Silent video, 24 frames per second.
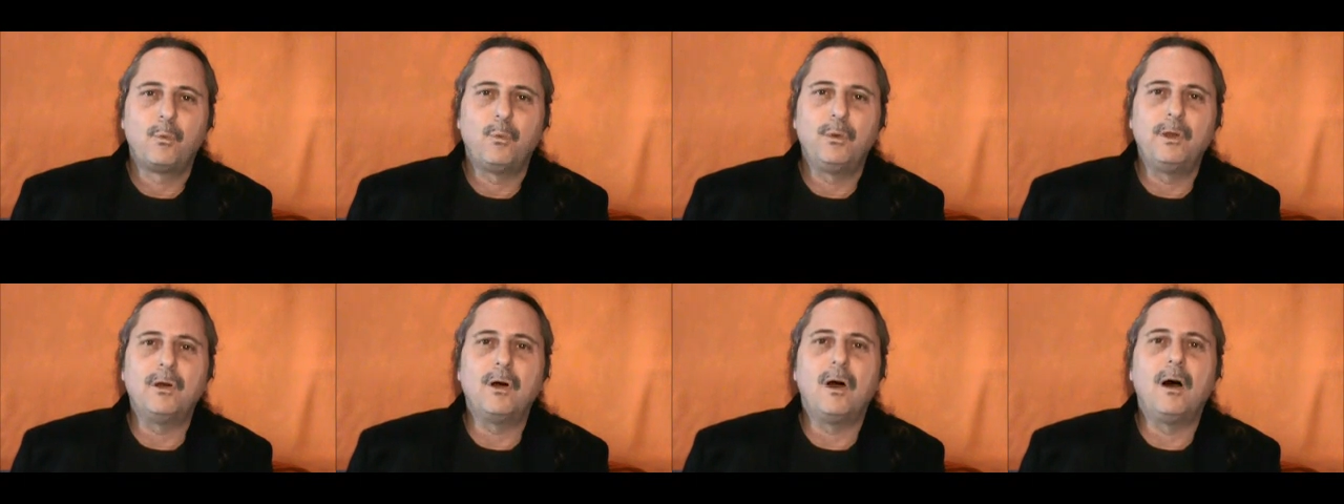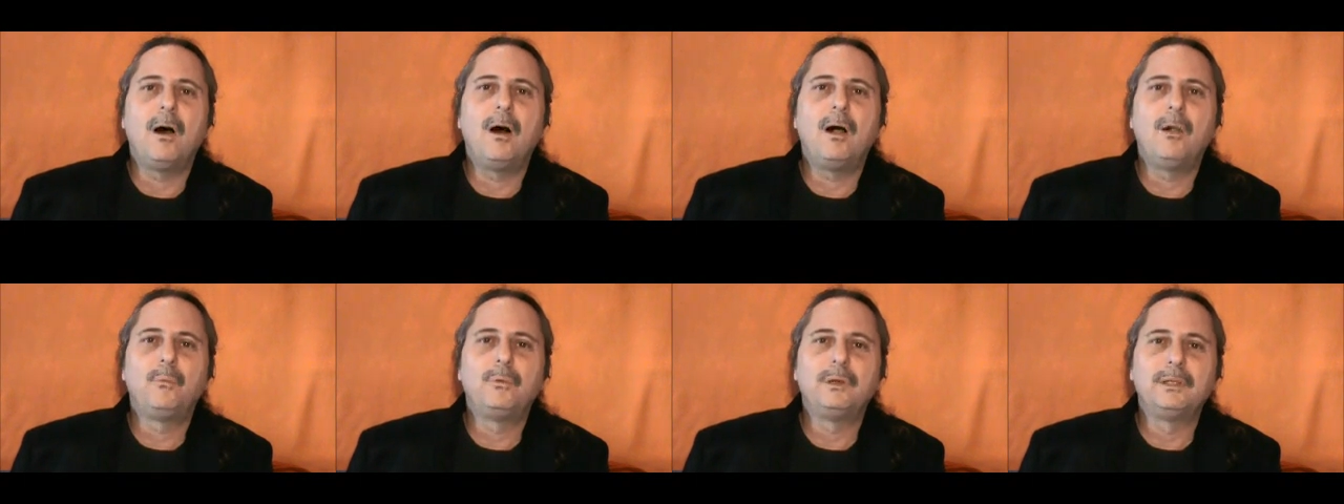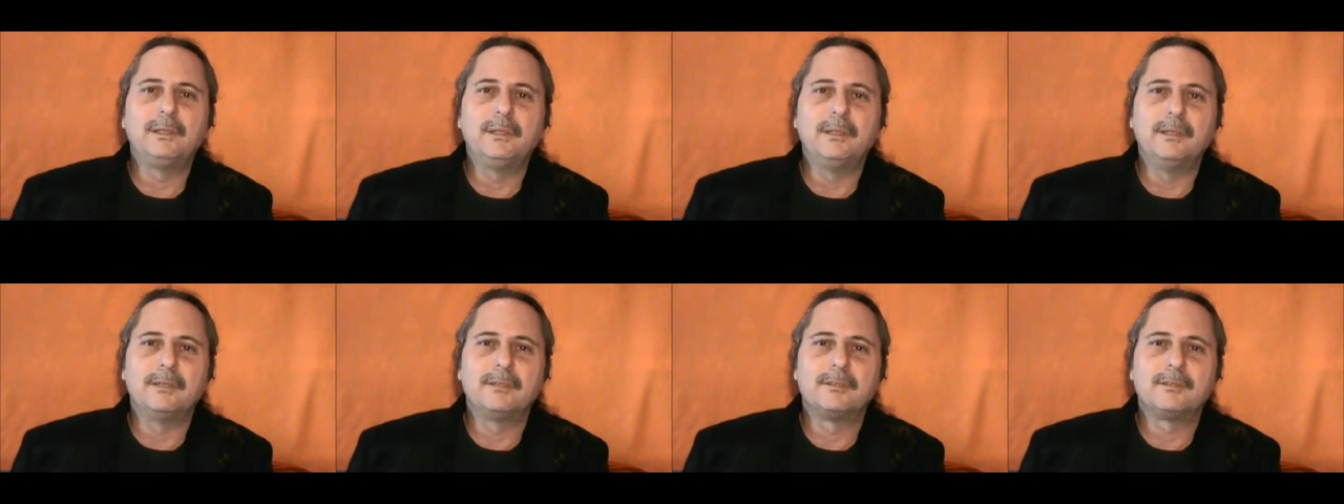We all
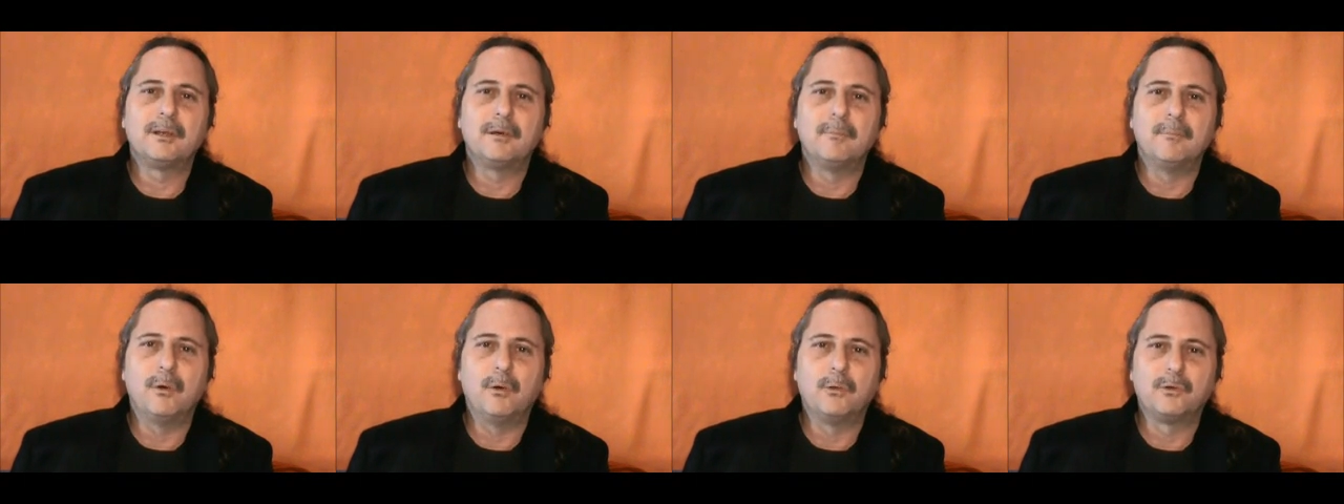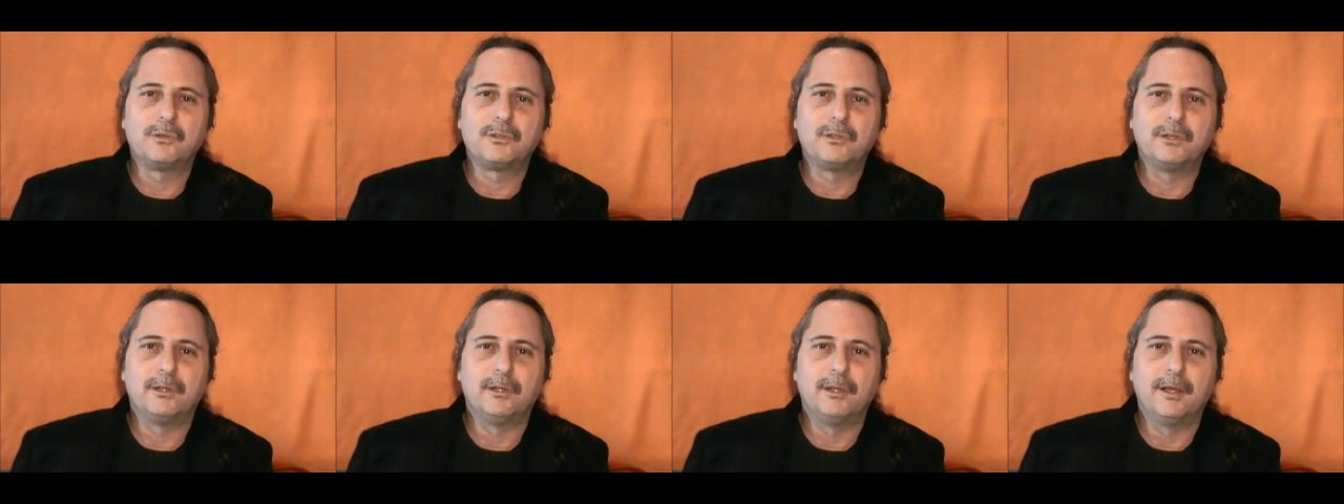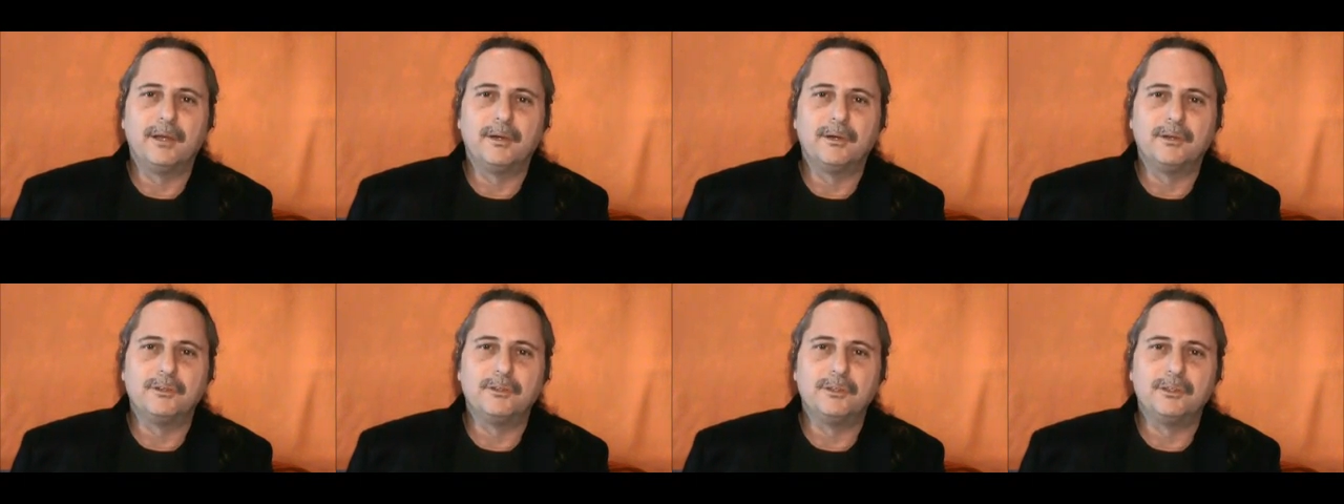release emotional
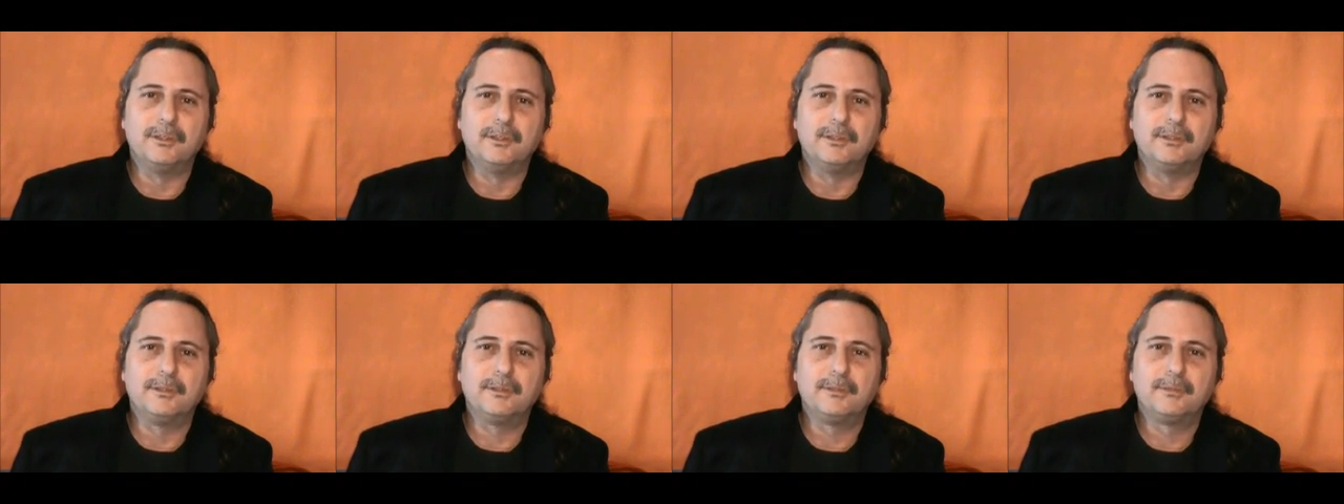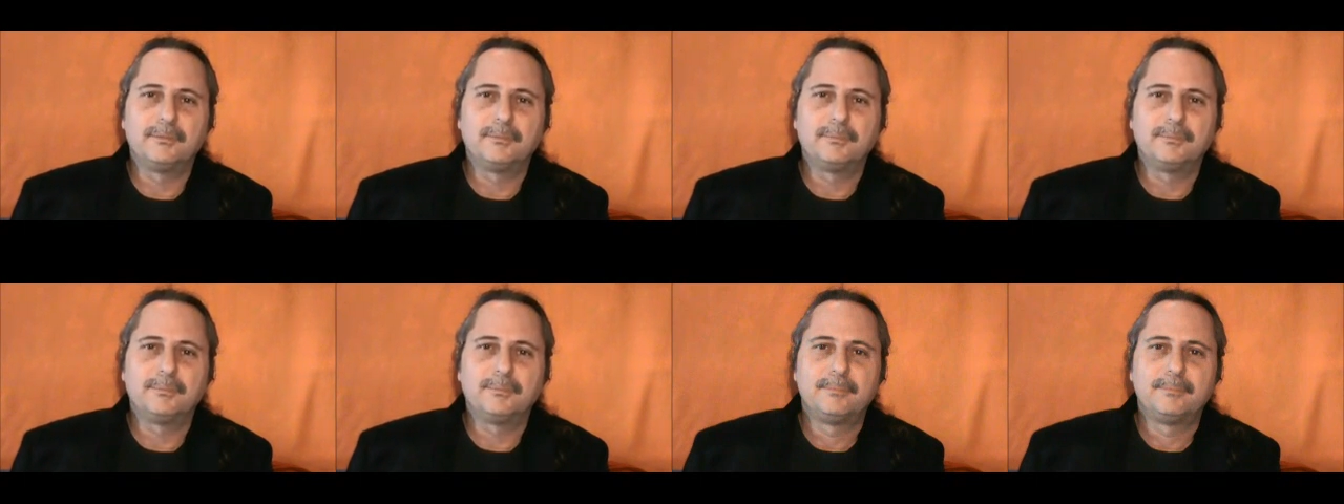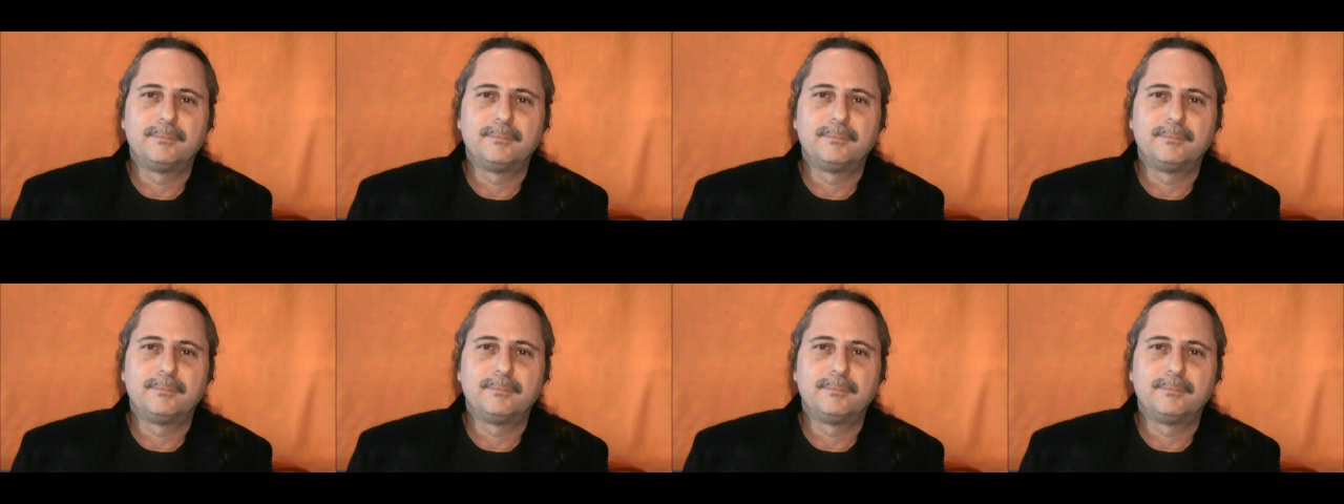energies,